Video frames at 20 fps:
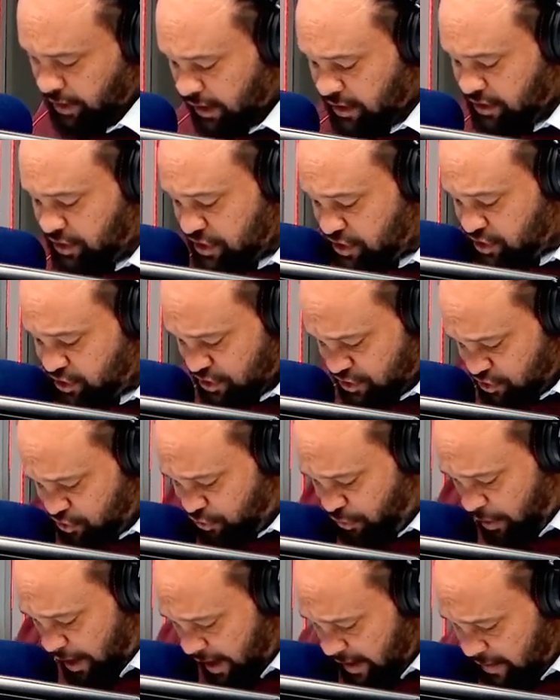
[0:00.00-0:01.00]
Just
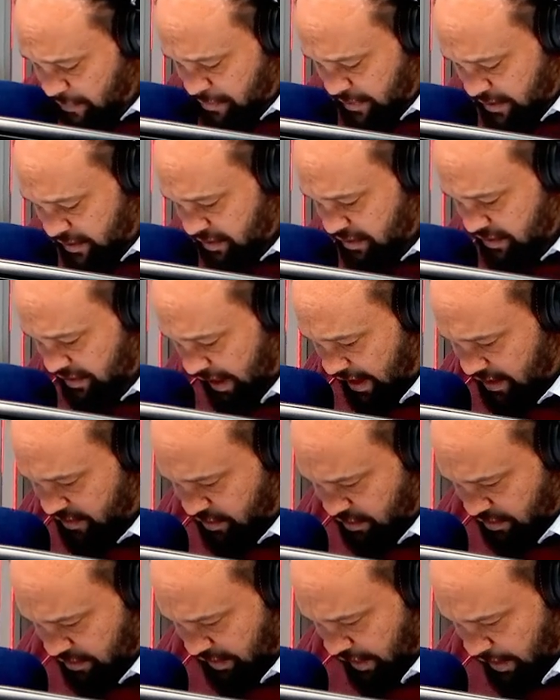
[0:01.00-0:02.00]
describe
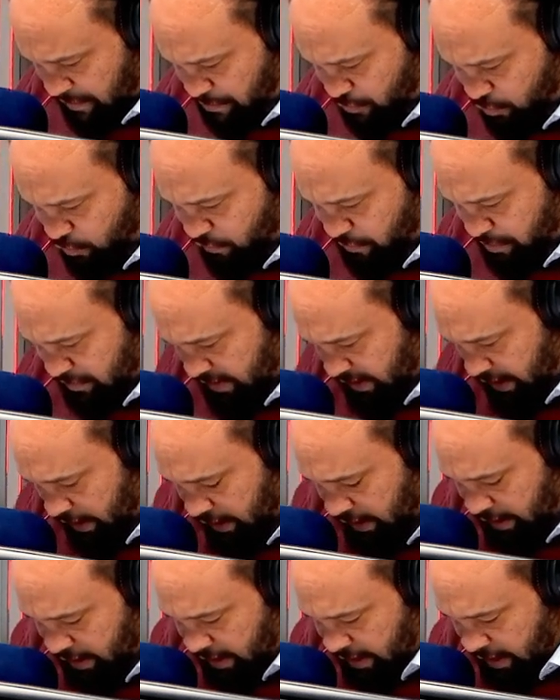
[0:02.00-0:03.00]
that movement.
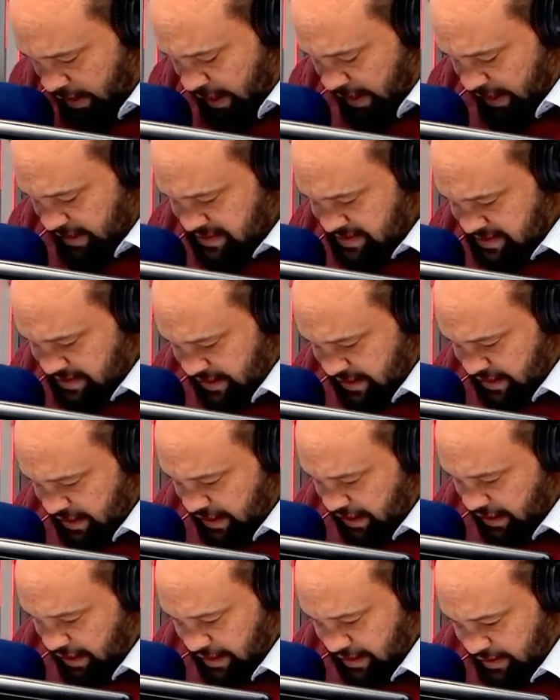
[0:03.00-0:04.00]
I said
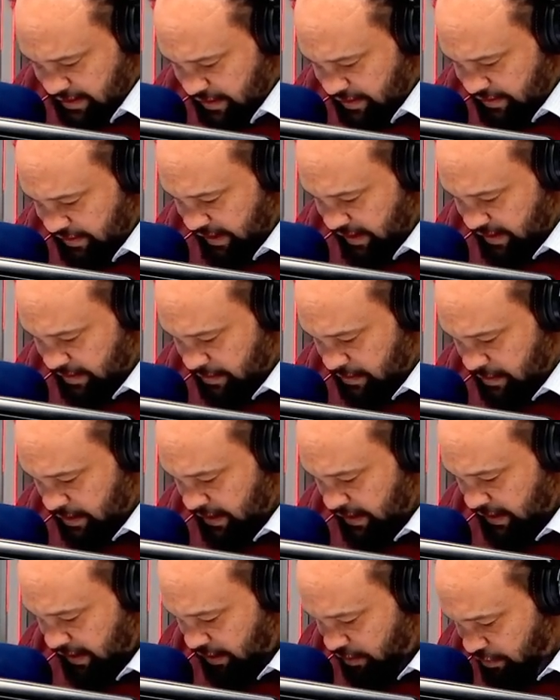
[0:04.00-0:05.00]
earlier that
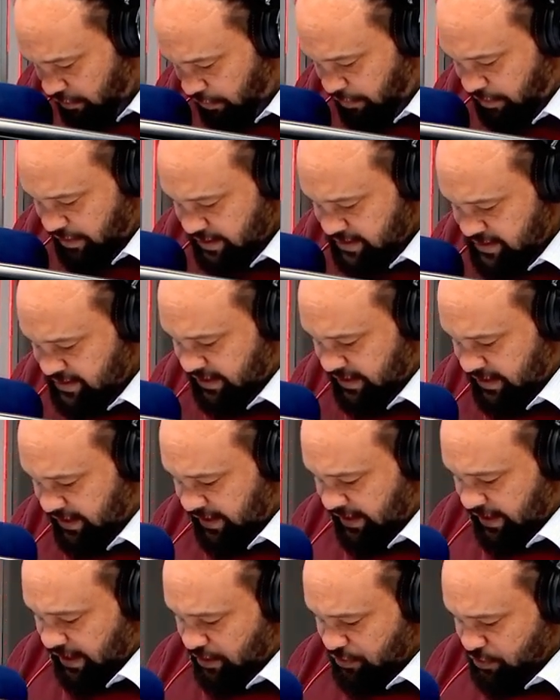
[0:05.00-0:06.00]

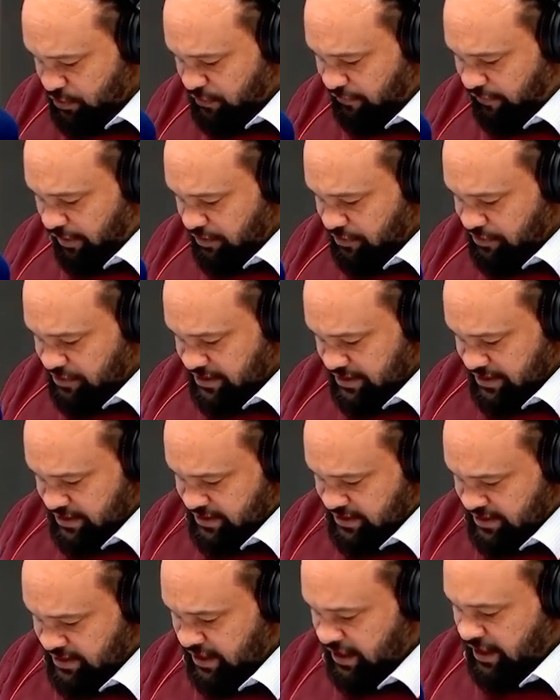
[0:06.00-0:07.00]
increasingly Janusz
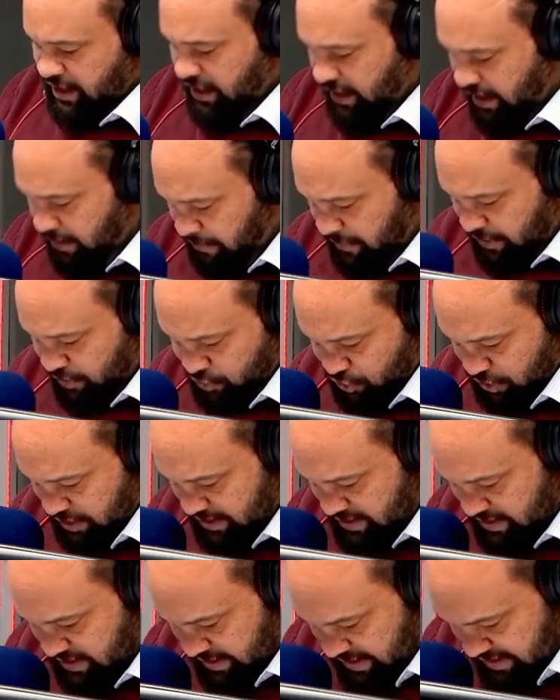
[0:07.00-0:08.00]
Walus's image,
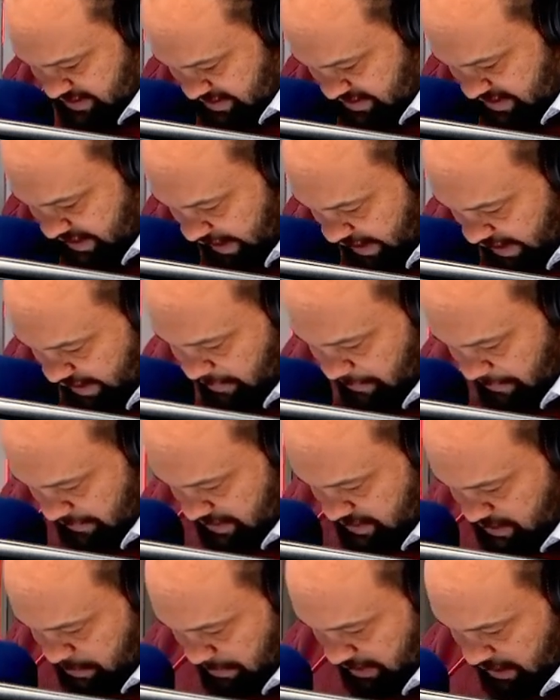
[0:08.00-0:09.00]
his name
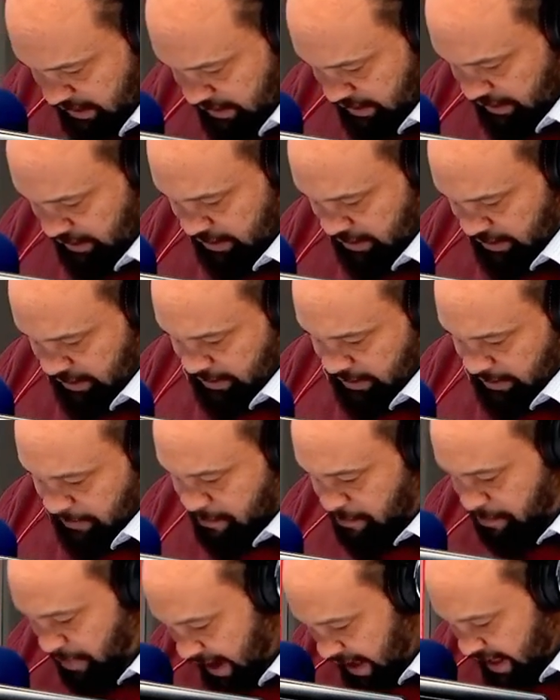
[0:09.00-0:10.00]
is being
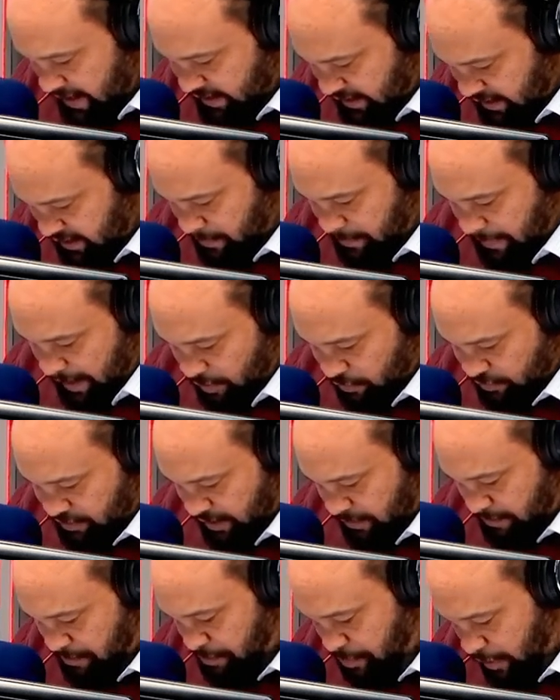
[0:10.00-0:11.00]
bandied about
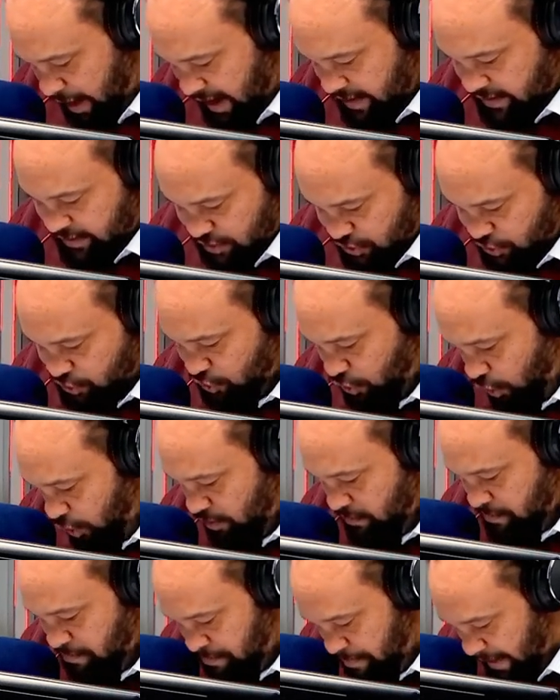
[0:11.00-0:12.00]
and brandished
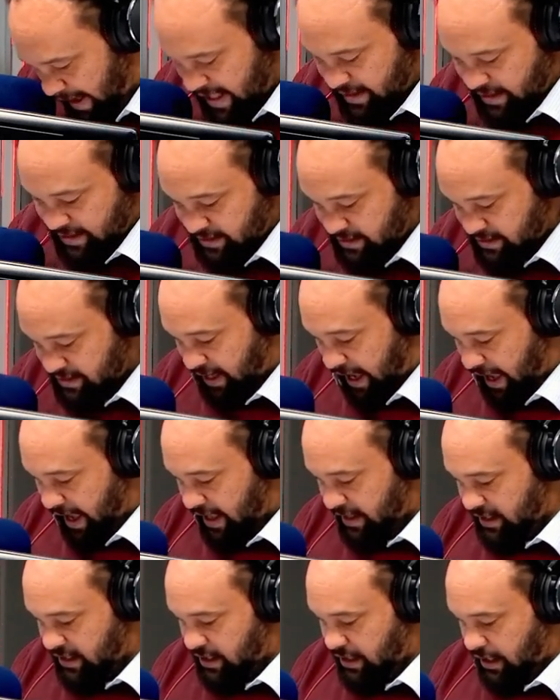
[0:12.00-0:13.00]
on banners
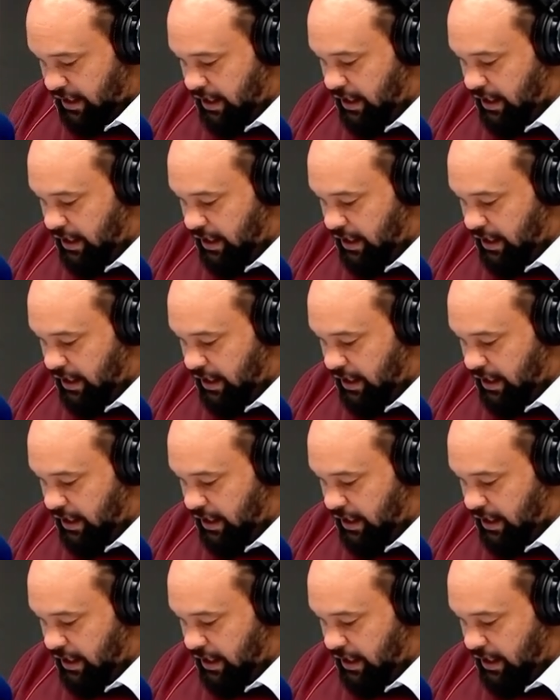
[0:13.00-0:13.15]
at